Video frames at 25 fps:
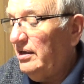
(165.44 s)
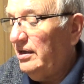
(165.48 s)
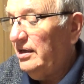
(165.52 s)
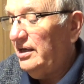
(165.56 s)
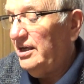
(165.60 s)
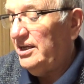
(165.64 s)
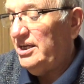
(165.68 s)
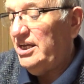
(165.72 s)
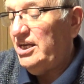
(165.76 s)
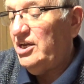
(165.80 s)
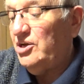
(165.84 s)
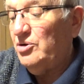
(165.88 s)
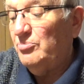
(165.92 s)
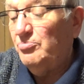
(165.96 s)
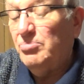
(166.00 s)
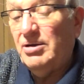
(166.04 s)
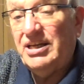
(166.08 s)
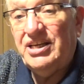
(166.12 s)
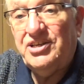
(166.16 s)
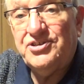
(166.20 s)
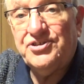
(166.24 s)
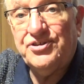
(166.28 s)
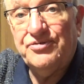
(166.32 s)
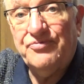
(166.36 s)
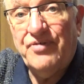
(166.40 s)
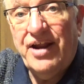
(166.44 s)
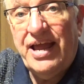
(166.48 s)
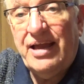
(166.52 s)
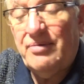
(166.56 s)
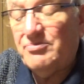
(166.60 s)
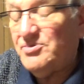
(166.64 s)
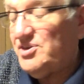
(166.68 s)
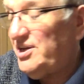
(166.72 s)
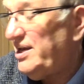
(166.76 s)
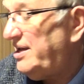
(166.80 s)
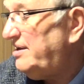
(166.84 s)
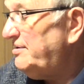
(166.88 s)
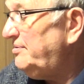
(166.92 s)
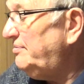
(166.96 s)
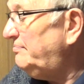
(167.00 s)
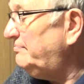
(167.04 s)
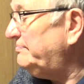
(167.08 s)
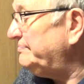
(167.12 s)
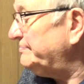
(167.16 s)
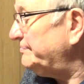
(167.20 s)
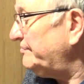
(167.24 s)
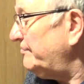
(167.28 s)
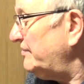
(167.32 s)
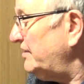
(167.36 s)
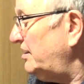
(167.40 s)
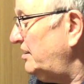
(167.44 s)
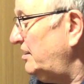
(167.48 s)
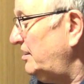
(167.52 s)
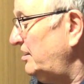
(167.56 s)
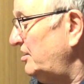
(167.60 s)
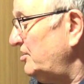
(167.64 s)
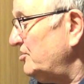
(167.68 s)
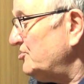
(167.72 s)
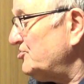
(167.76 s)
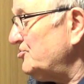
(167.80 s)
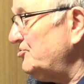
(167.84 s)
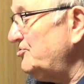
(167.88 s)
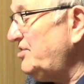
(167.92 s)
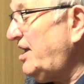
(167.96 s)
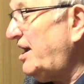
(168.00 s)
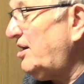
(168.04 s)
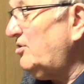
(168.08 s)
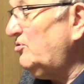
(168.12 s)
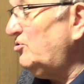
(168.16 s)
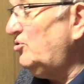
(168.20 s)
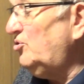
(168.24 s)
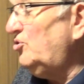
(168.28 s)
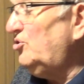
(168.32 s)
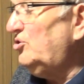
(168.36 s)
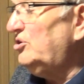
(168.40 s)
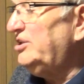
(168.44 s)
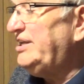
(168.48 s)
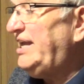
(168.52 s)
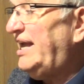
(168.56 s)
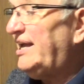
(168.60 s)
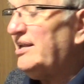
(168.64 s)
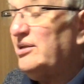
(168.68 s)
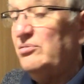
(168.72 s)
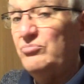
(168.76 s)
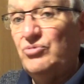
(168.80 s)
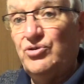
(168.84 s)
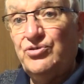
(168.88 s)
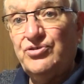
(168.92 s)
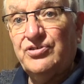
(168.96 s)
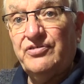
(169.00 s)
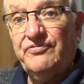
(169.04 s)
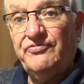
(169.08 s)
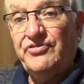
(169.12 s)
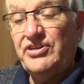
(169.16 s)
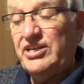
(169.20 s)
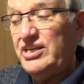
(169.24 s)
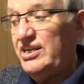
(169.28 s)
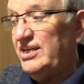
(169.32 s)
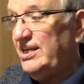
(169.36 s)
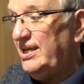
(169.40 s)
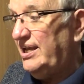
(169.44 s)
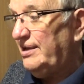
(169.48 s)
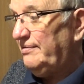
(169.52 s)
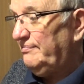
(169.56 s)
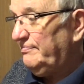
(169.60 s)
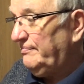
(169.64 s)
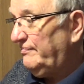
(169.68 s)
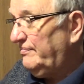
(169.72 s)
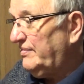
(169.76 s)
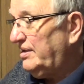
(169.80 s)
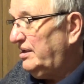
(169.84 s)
and he completes the ram's head so now all the animals are fitted in